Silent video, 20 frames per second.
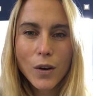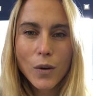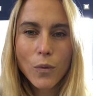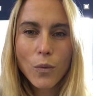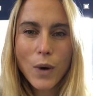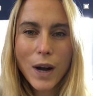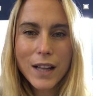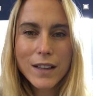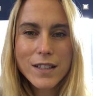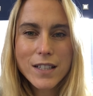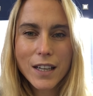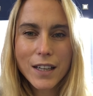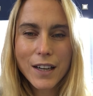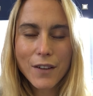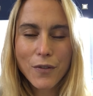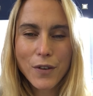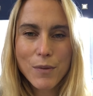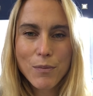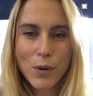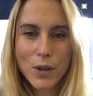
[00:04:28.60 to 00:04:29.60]
Well done
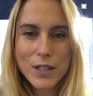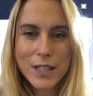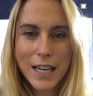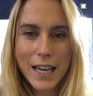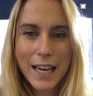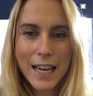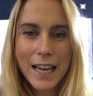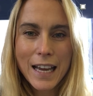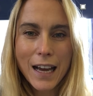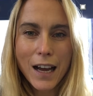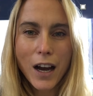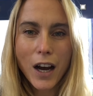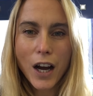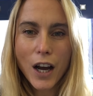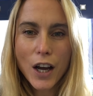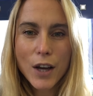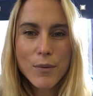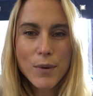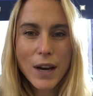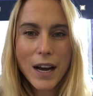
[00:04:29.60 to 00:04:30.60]
everybody. I
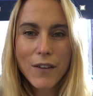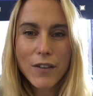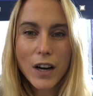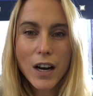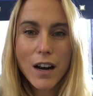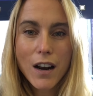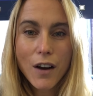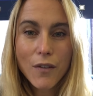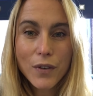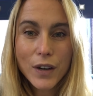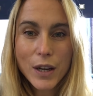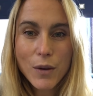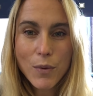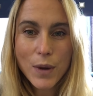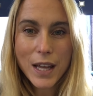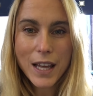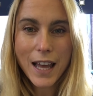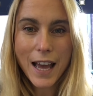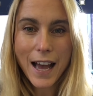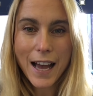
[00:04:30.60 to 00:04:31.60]
hope you have a lovely
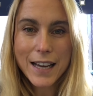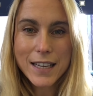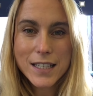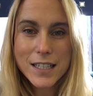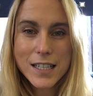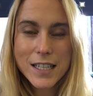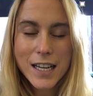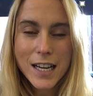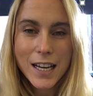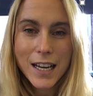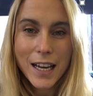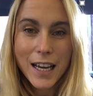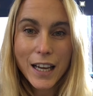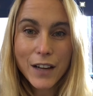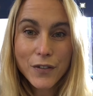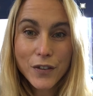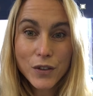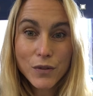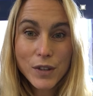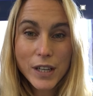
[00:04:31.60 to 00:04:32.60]
weekend.
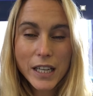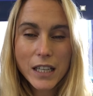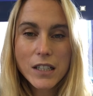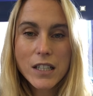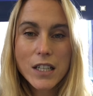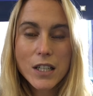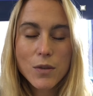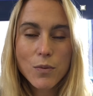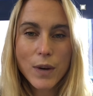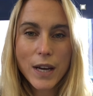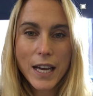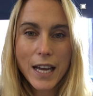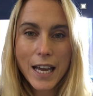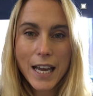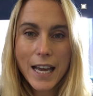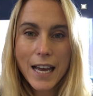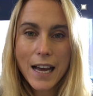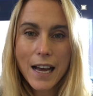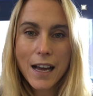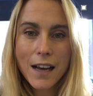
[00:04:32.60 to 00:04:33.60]
If you need us, we're
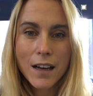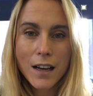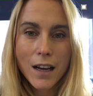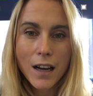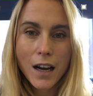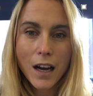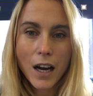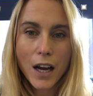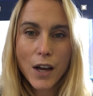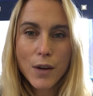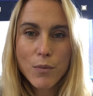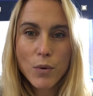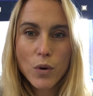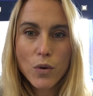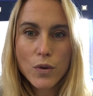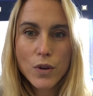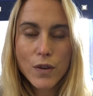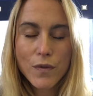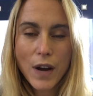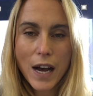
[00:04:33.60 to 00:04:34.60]
here. I hope
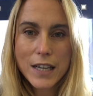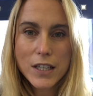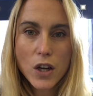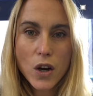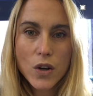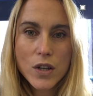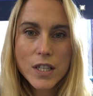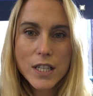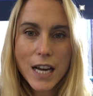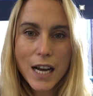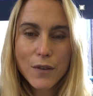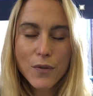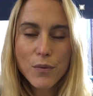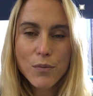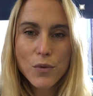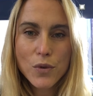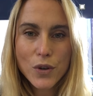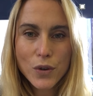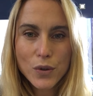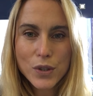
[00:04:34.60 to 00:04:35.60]
you've had contact
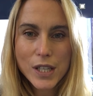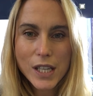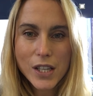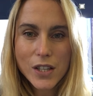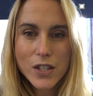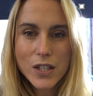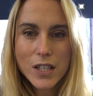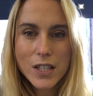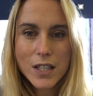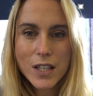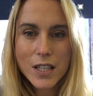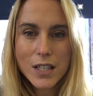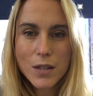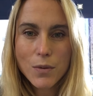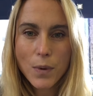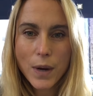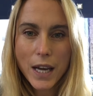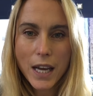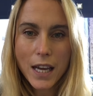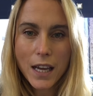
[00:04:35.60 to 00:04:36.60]
from all your teachers this
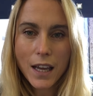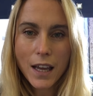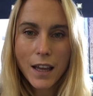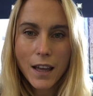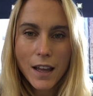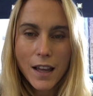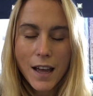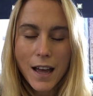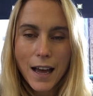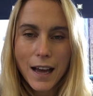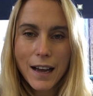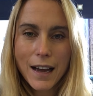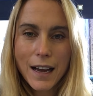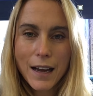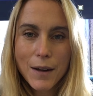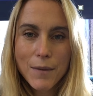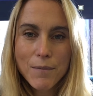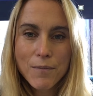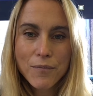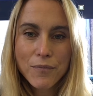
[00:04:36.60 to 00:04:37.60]
week.
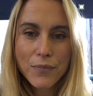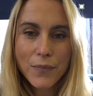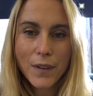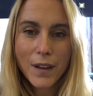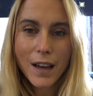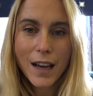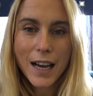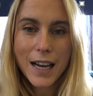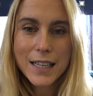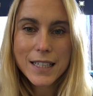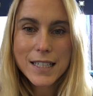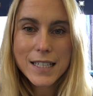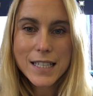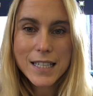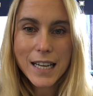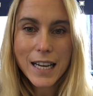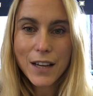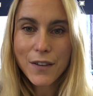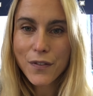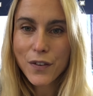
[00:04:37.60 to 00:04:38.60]

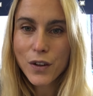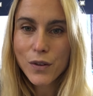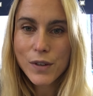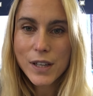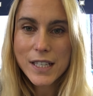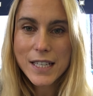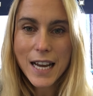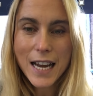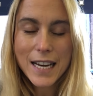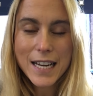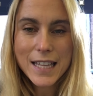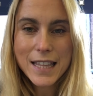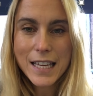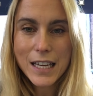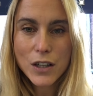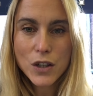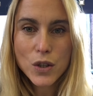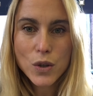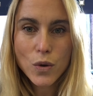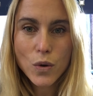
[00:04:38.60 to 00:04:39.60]
And if you need
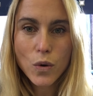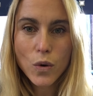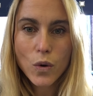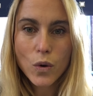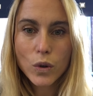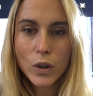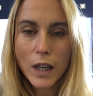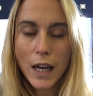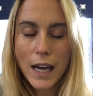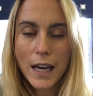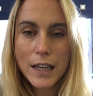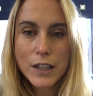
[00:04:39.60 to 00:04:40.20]
anything at all,